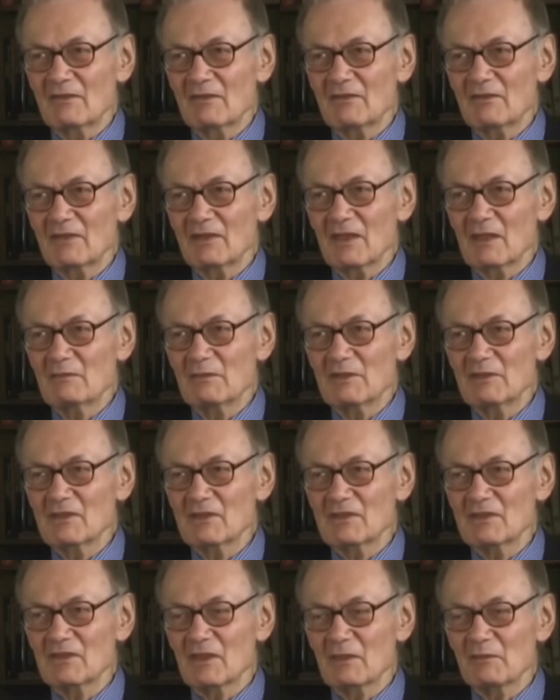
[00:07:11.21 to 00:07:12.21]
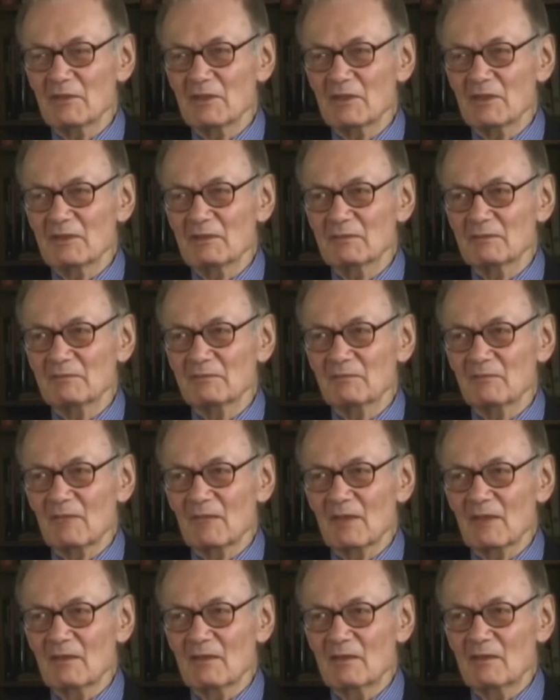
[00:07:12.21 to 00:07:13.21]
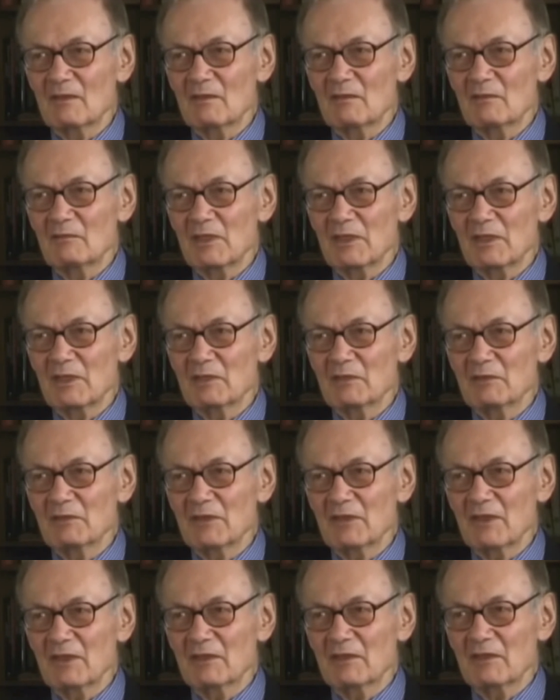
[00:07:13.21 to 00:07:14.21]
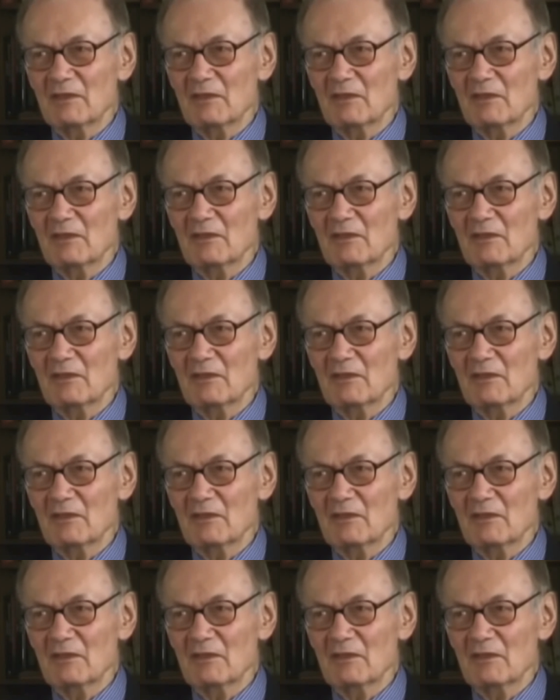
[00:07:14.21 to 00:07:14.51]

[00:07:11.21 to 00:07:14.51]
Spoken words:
I feel I'm missing something, but it will not.